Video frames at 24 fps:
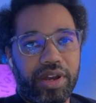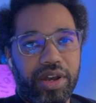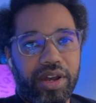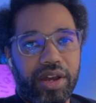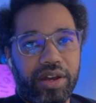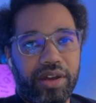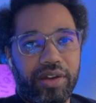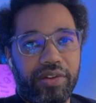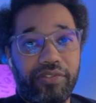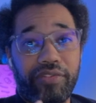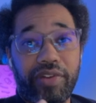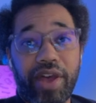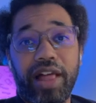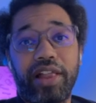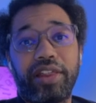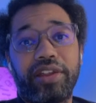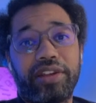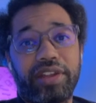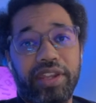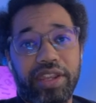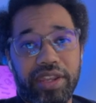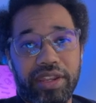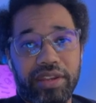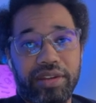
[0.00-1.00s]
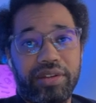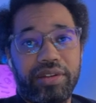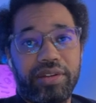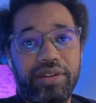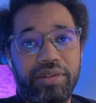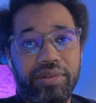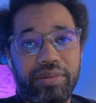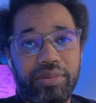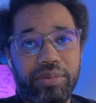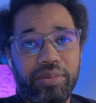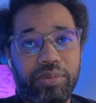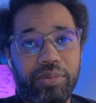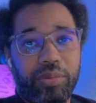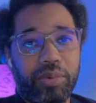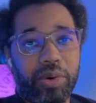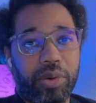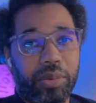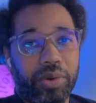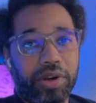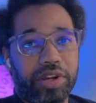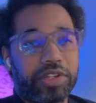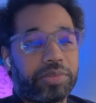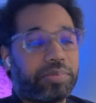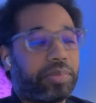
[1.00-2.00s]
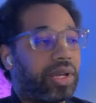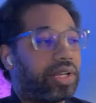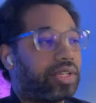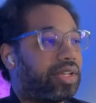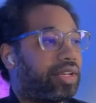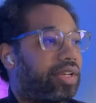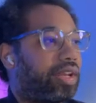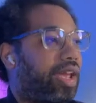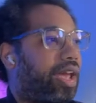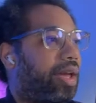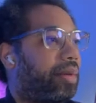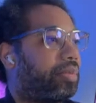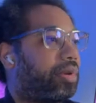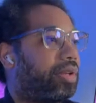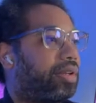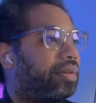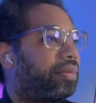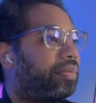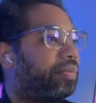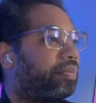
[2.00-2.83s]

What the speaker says: validate what we're expecting to happen.